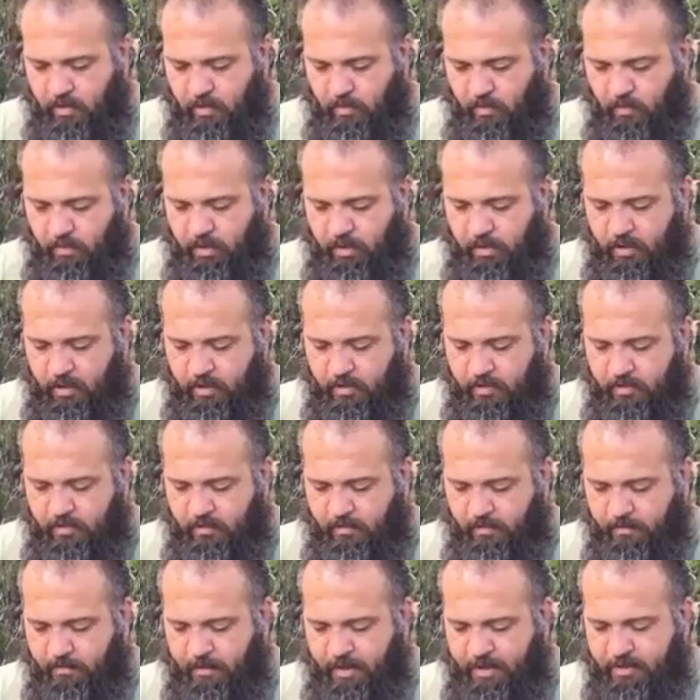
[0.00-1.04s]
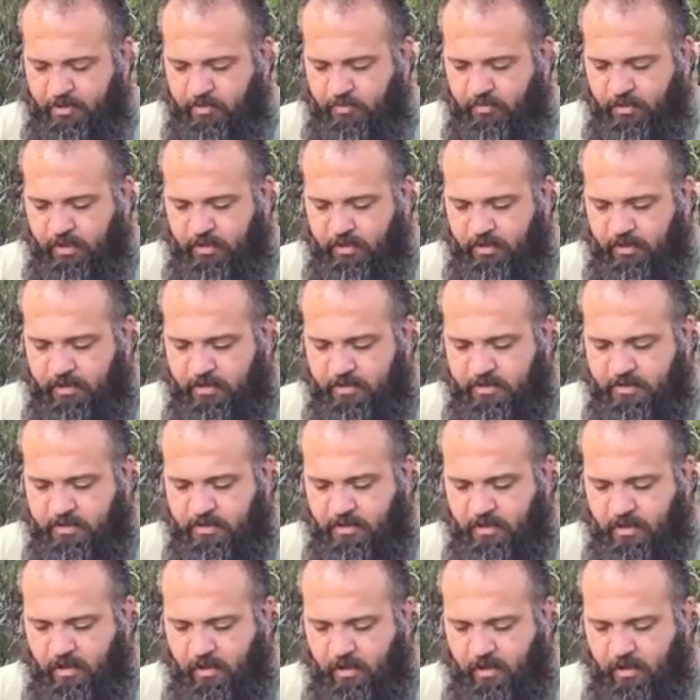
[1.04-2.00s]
with measuring this